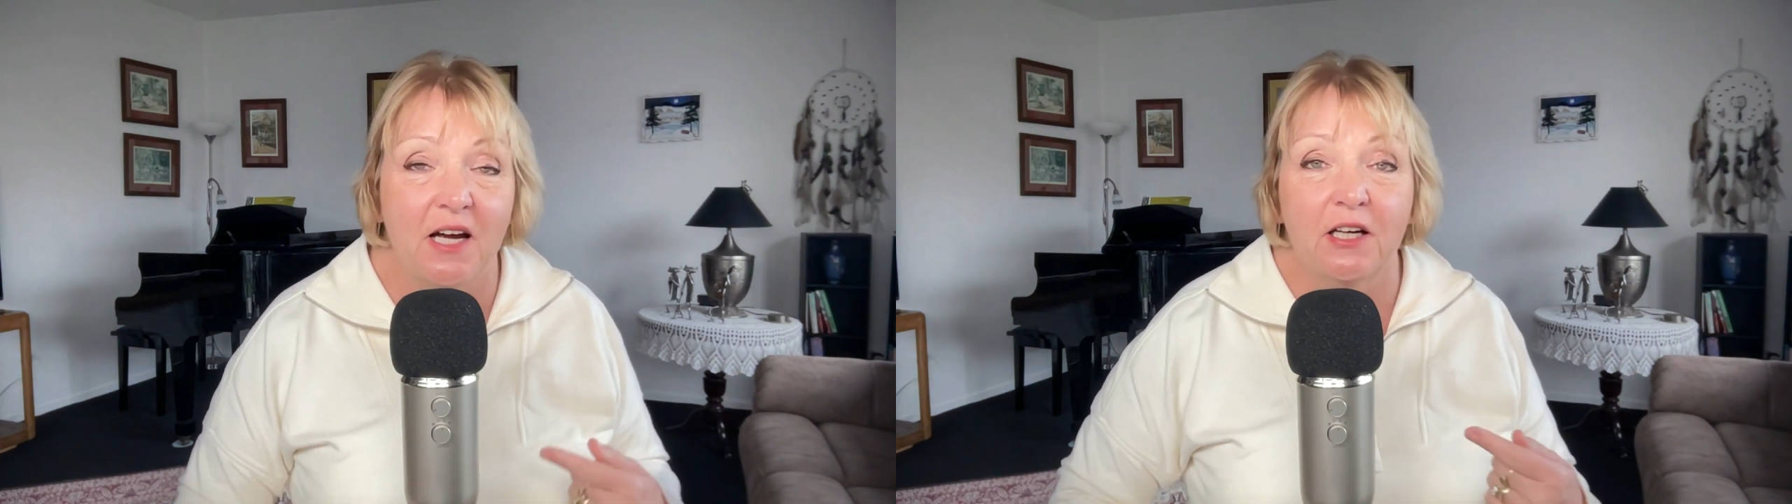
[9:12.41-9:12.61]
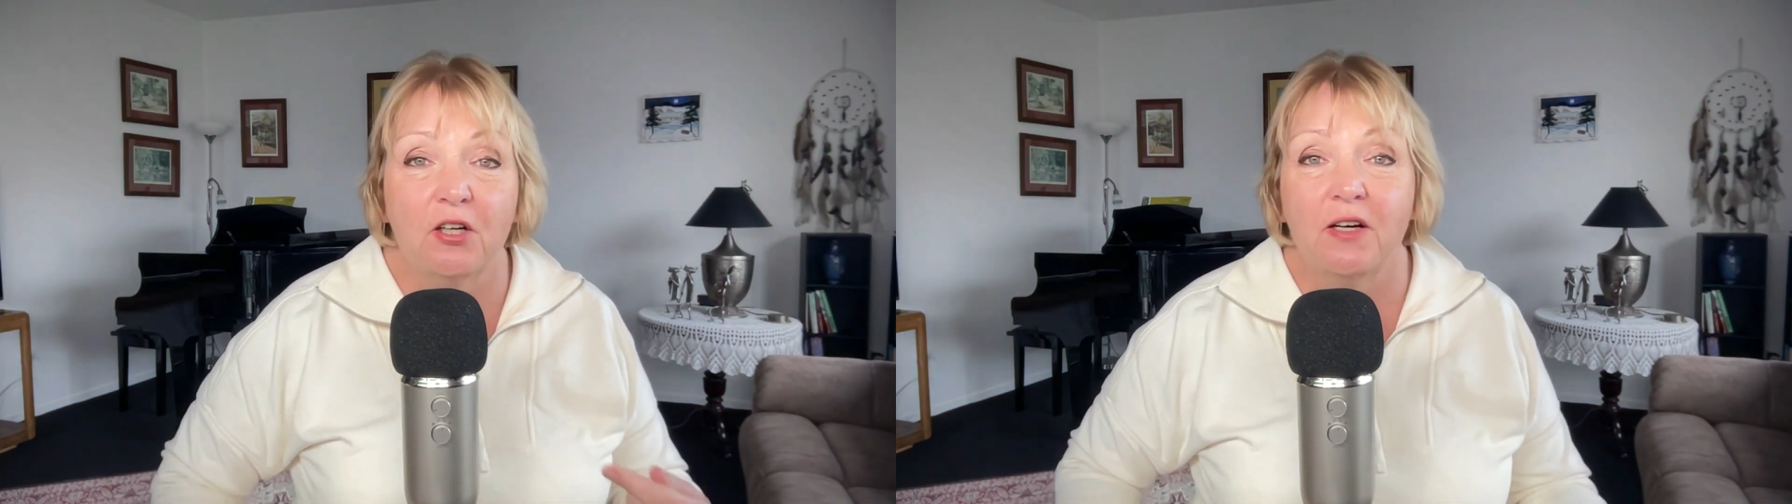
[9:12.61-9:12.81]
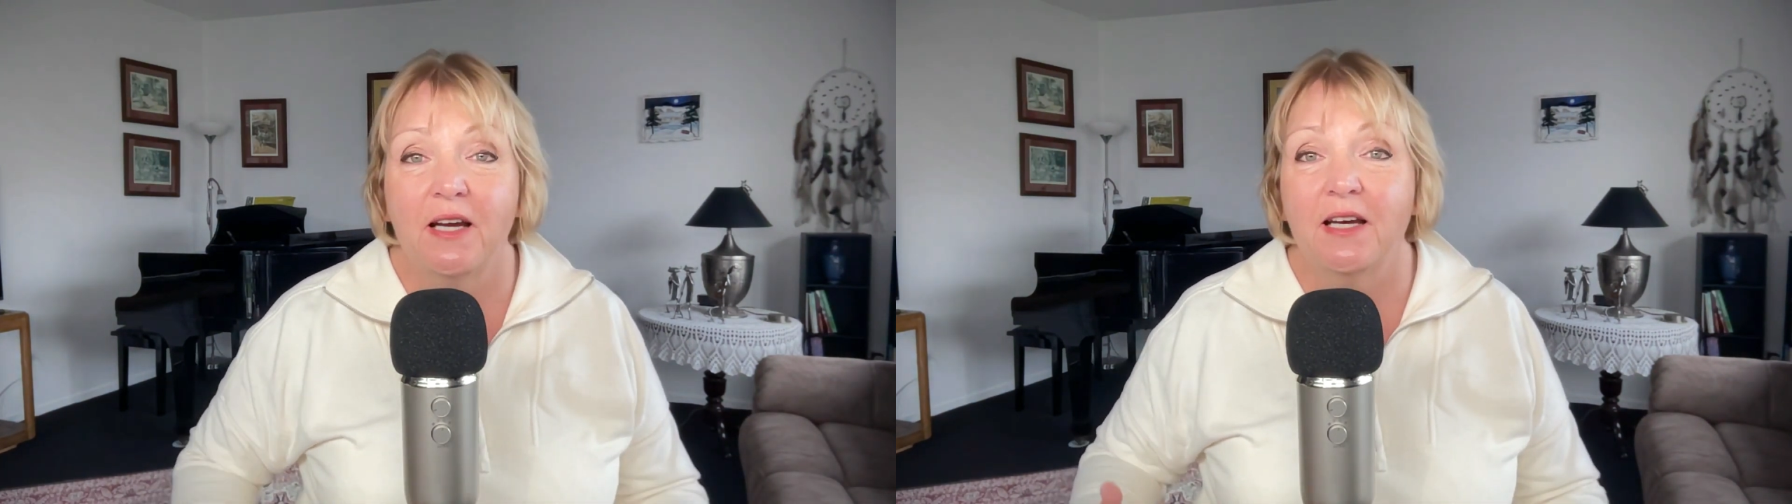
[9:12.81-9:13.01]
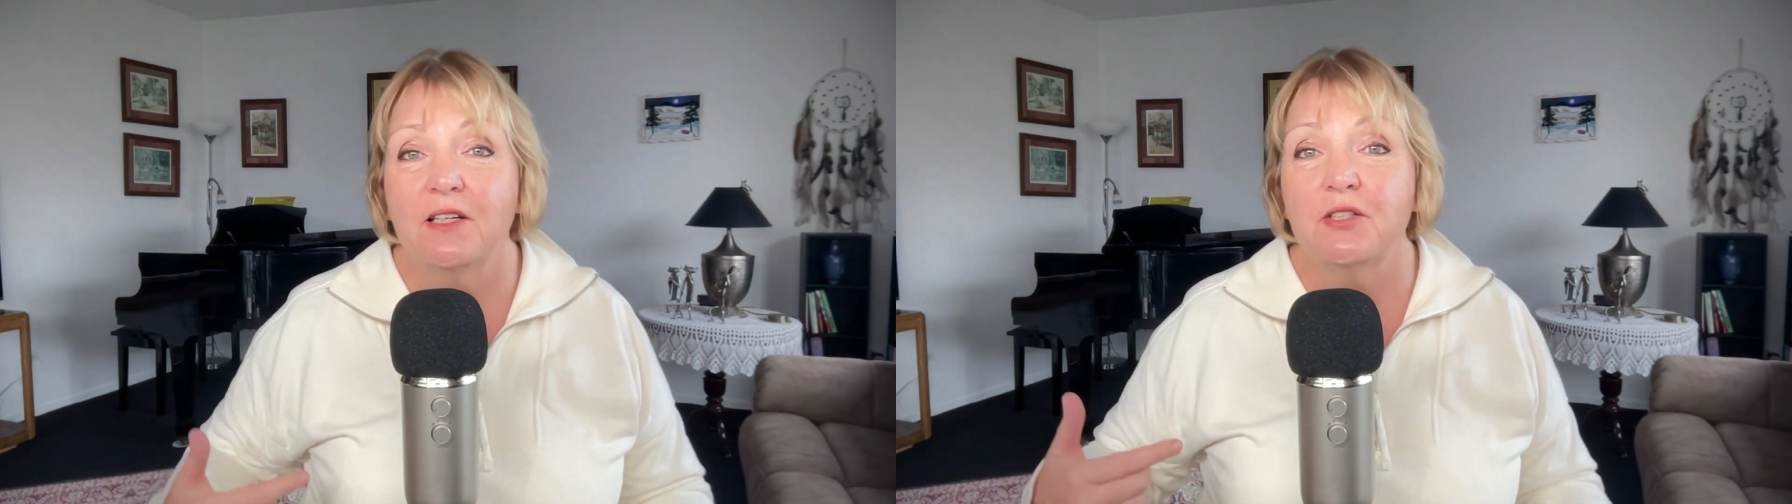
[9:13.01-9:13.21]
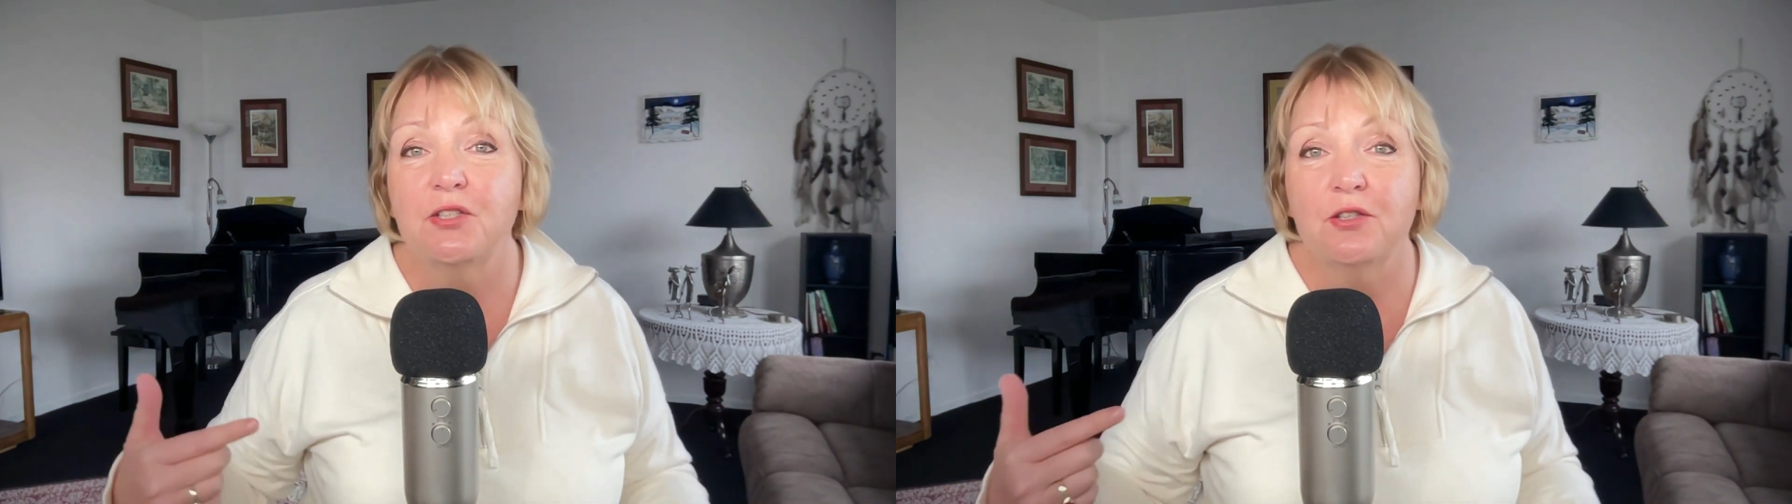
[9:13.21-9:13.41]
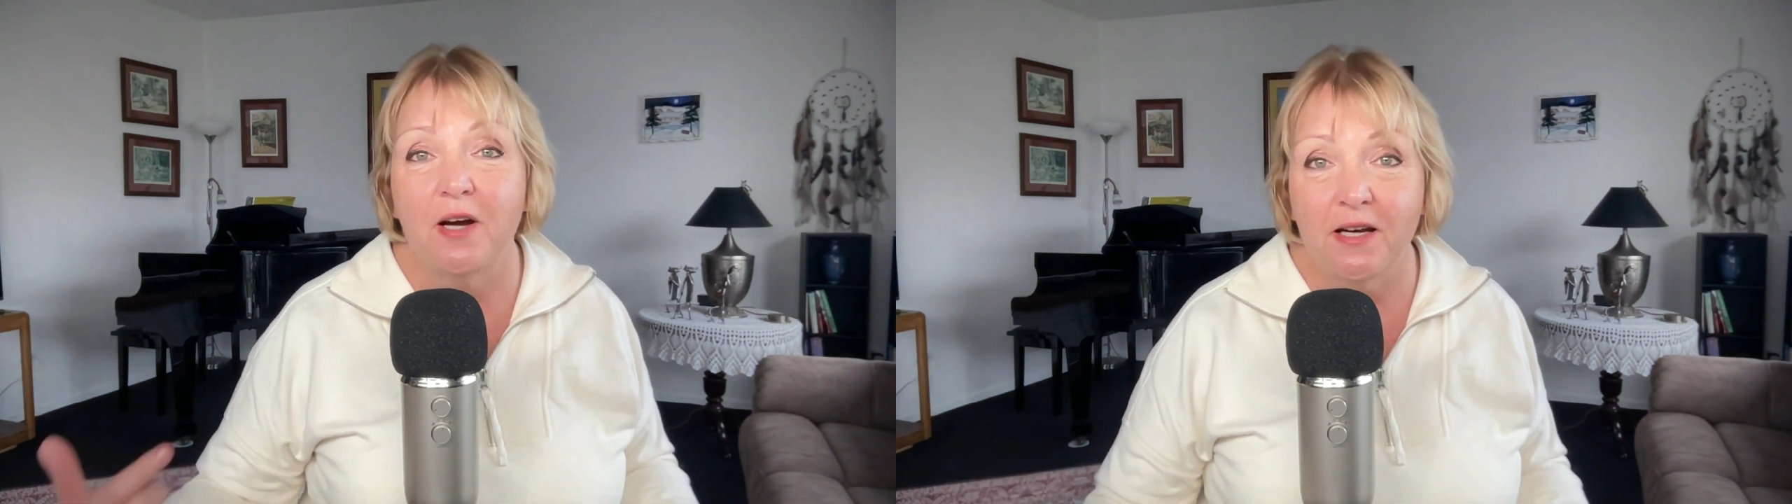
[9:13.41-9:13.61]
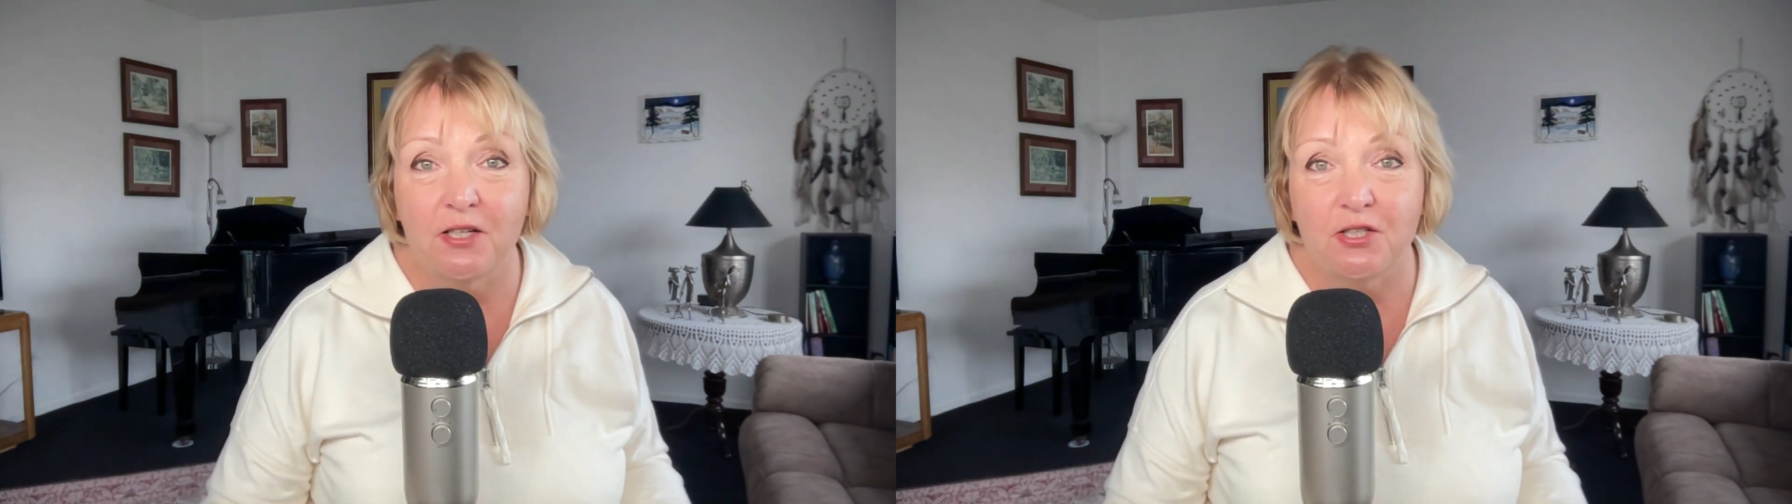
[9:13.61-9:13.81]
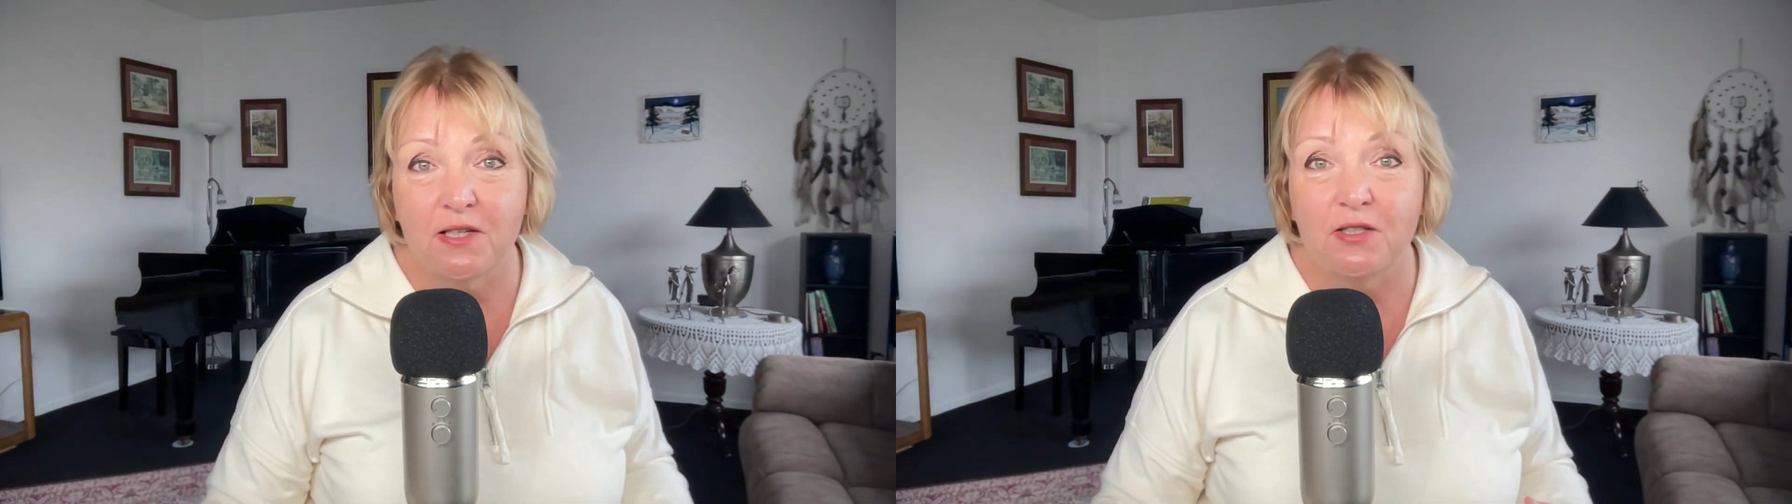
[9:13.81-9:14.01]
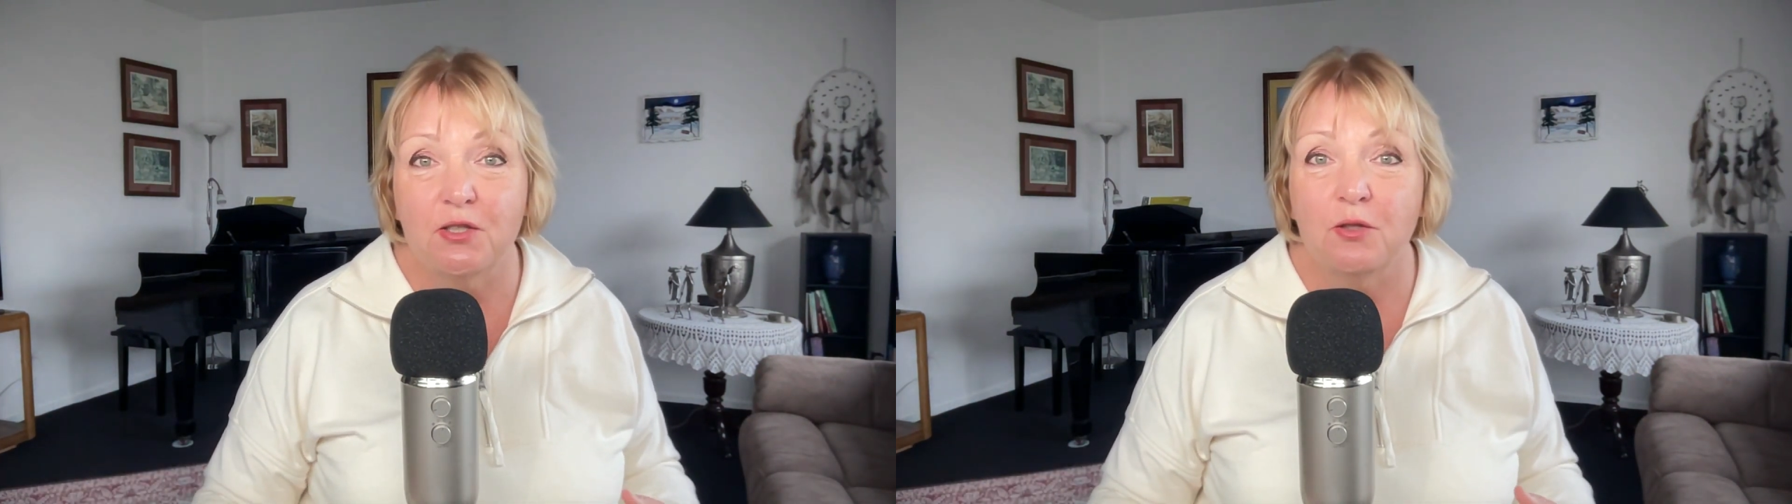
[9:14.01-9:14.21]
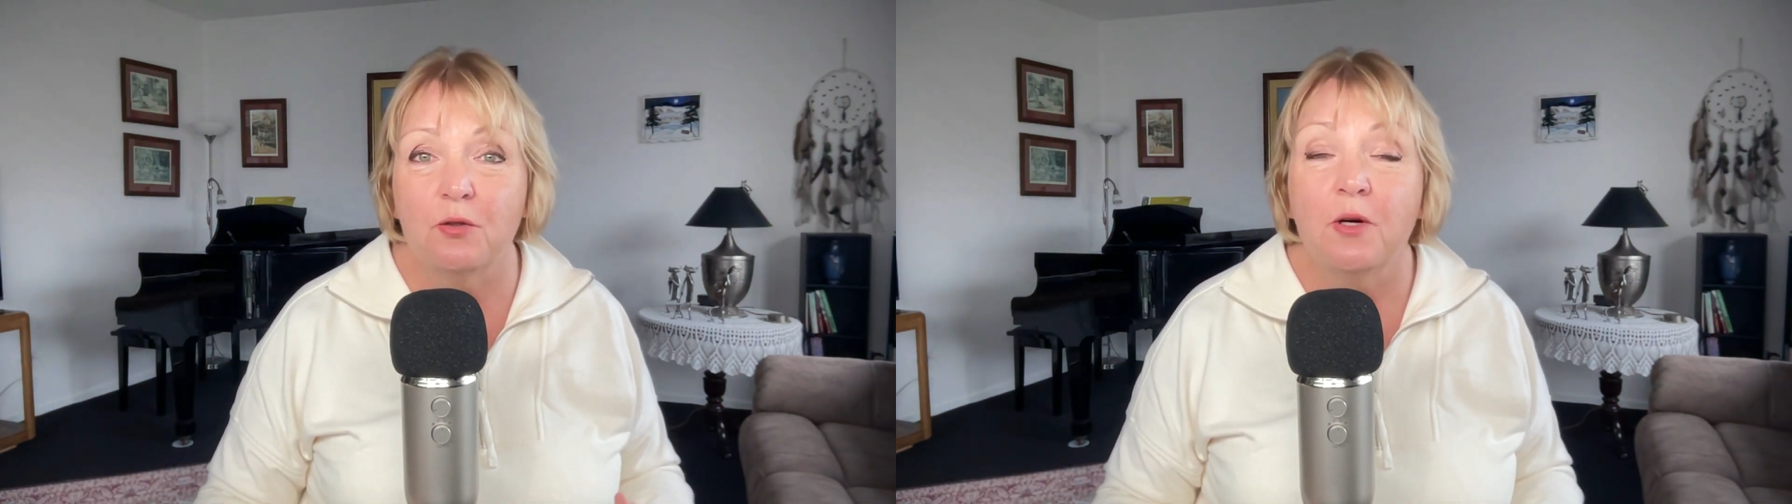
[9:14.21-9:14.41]
I created a strategy
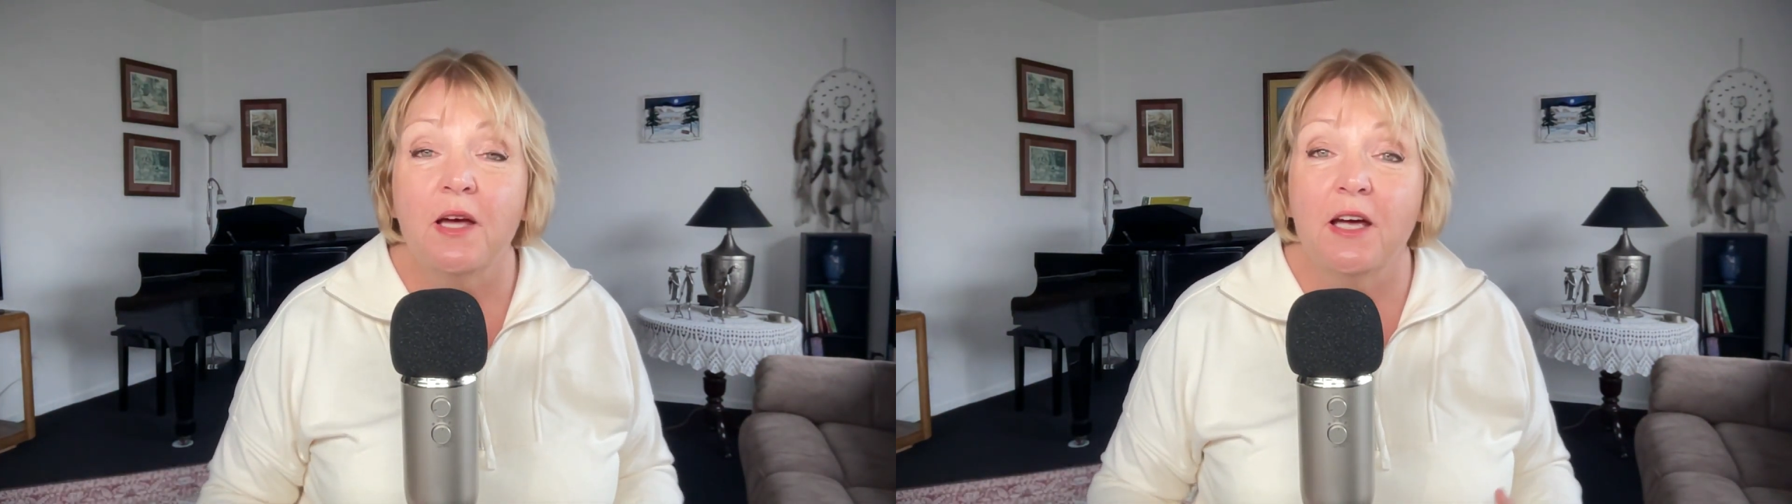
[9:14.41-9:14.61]
to